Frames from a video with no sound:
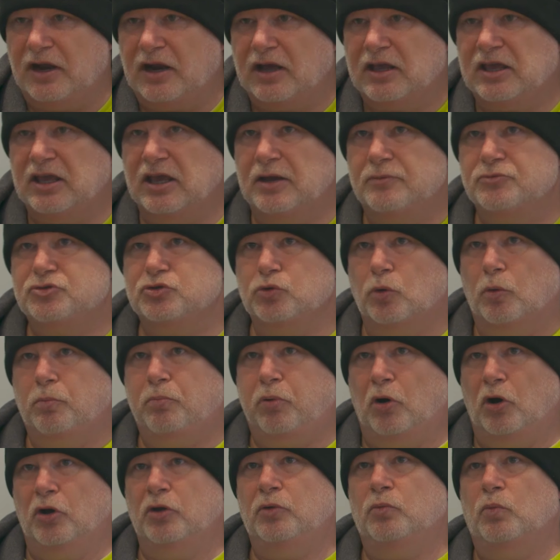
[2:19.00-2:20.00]
then I came to a
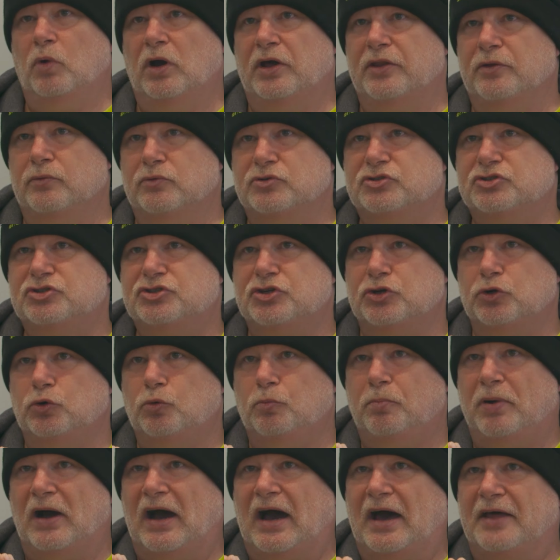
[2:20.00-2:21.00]
point where there was
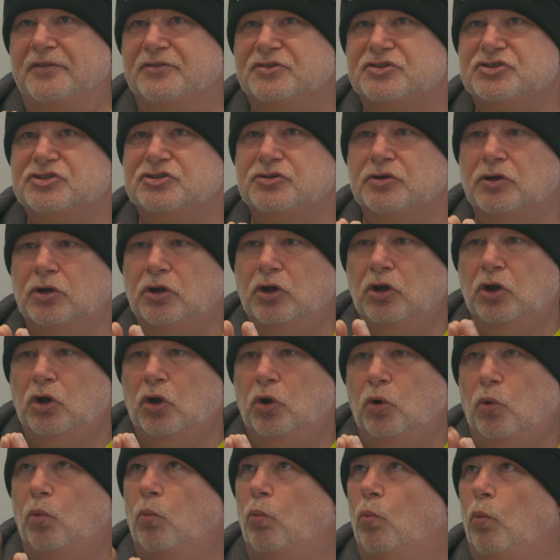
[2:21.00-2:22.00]
two paths.
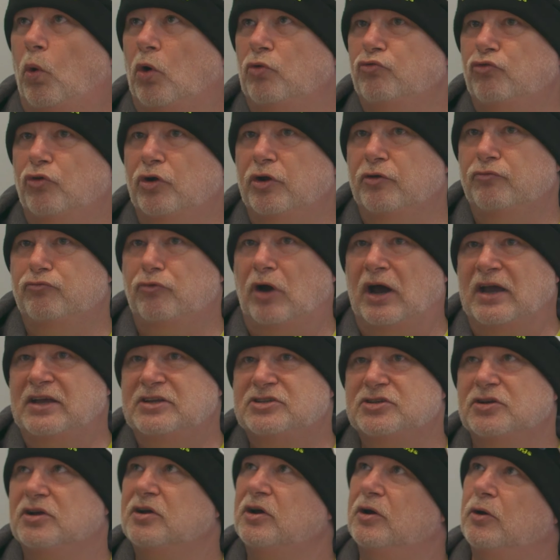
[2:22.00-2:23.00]
One running
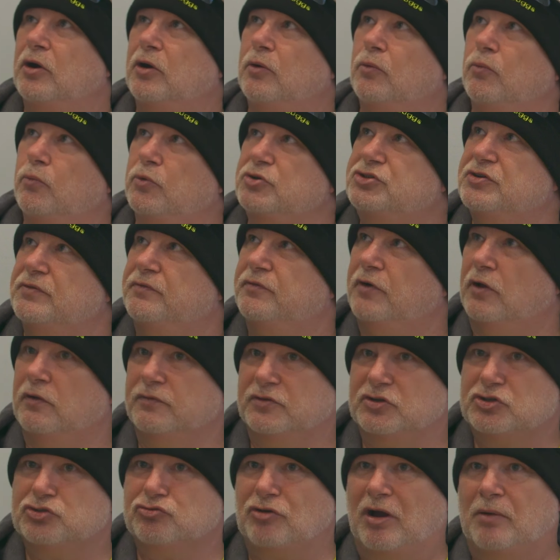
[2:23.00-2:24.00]
right, which
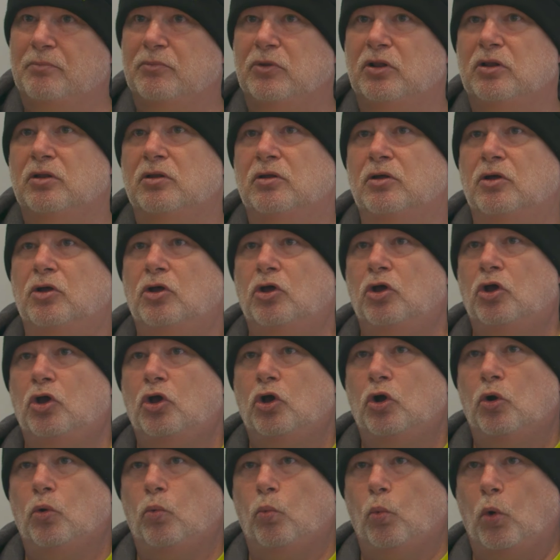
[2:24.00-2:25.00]
involved a scramble.
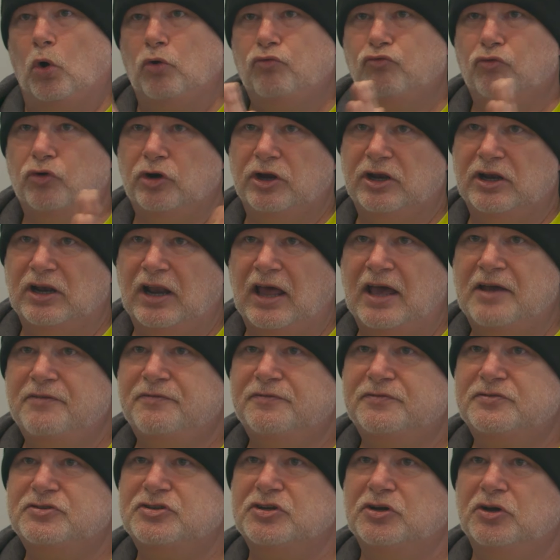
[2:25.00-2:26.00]
One running
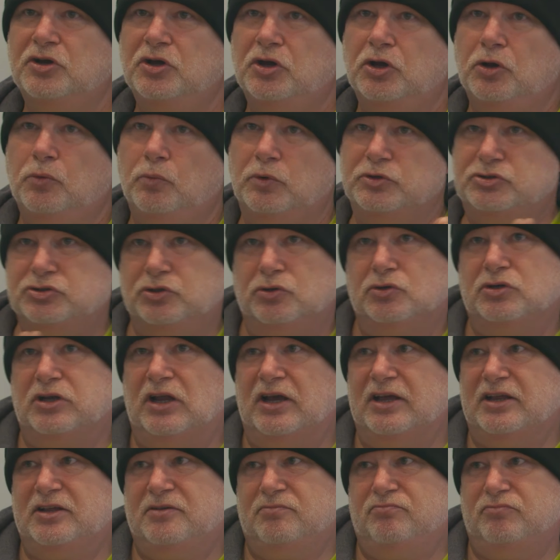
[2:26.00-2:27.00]
left, which looked
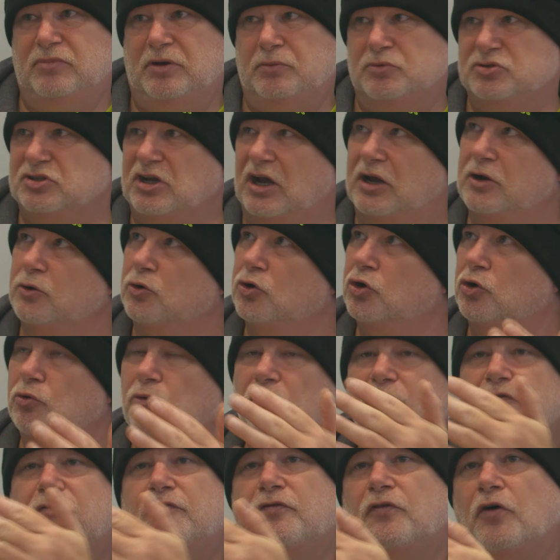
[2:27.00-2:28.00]
like it was kind of going
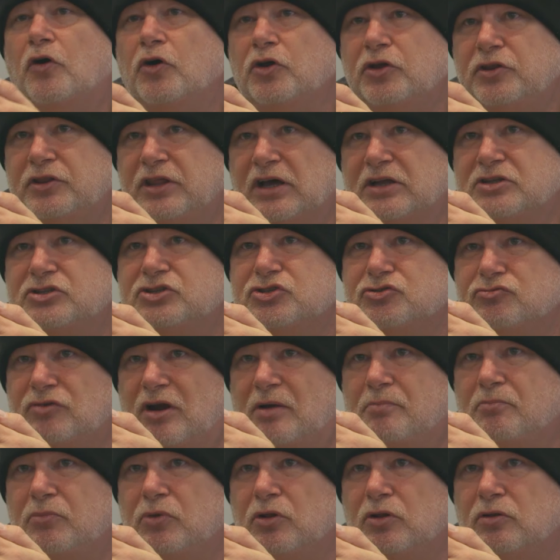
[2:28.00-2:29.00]
to avoid that
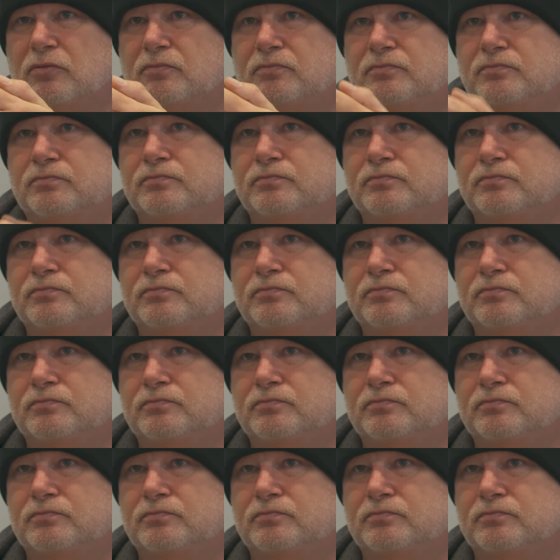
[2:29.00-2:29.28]
scramble.